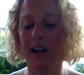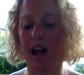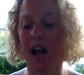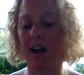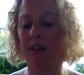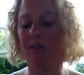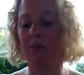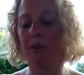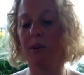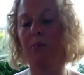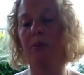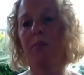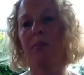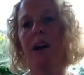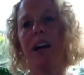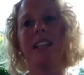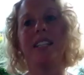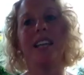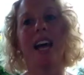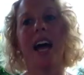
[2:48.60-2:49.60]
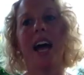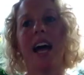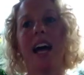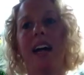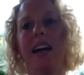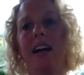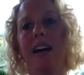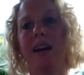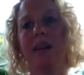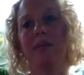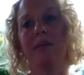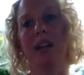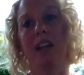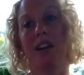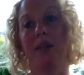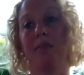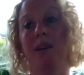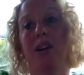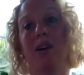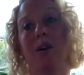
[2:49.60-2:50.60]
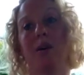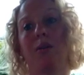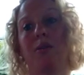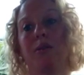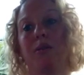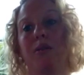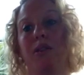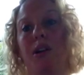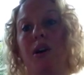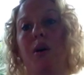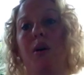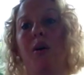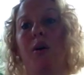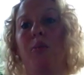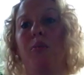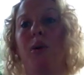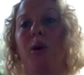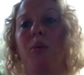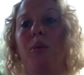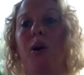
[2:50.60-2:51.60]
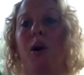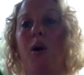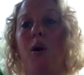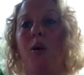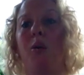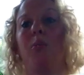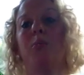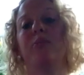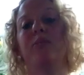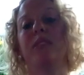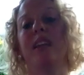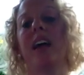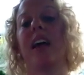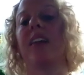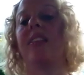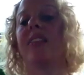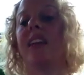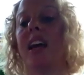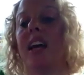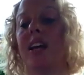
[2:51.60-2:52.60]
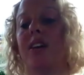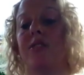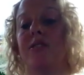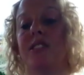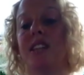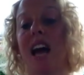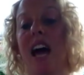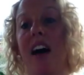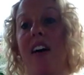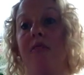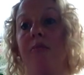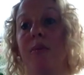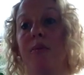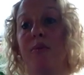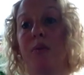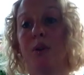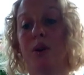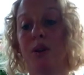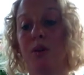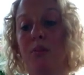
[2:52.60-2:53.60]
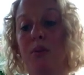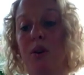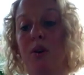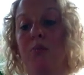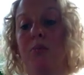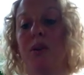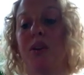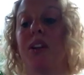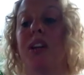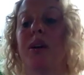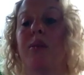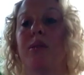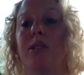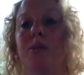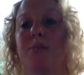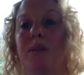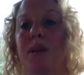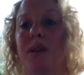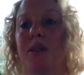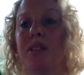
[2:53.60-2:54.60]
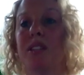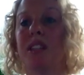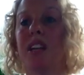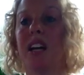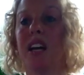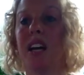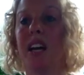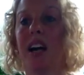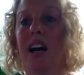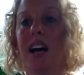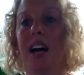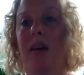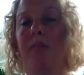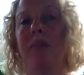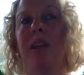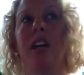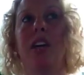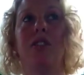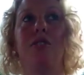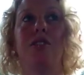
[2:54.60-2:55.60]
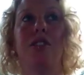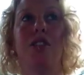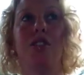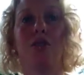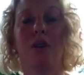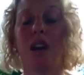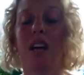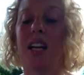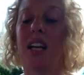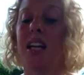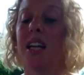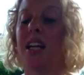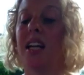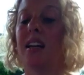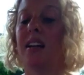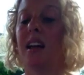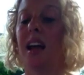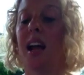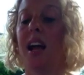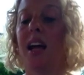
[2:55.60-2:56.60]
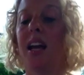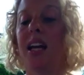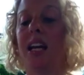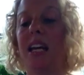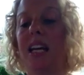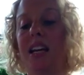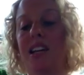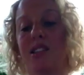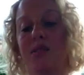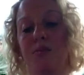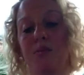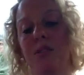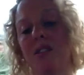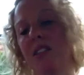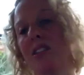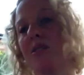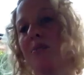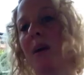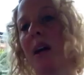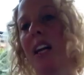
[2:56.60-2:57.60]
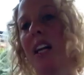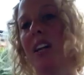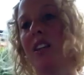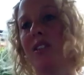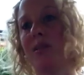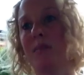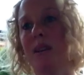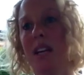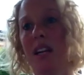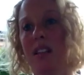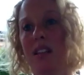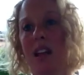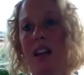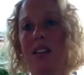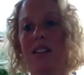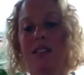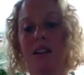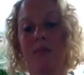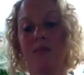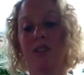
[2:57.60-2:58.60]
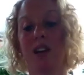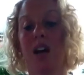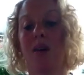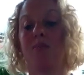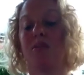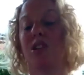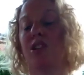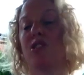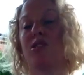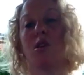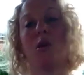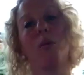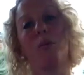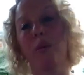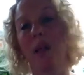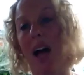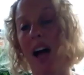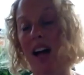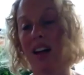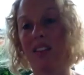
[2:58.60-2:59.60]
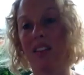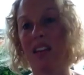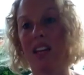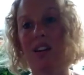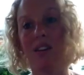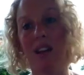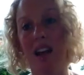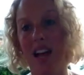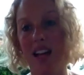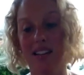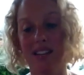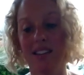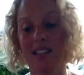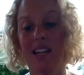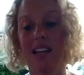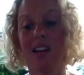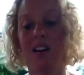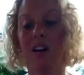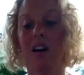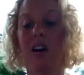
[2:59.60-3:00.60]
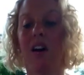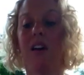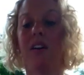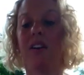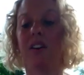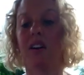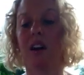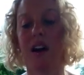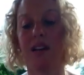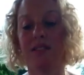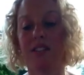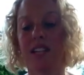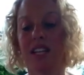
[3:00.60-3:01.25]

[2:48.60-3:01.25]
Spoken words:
I remember my dad letting me go through the old mobile home that they used to have before the burn building was built. They used to train in it, and he was explaining to me that sometimes it's so black that you can't see at all, and you have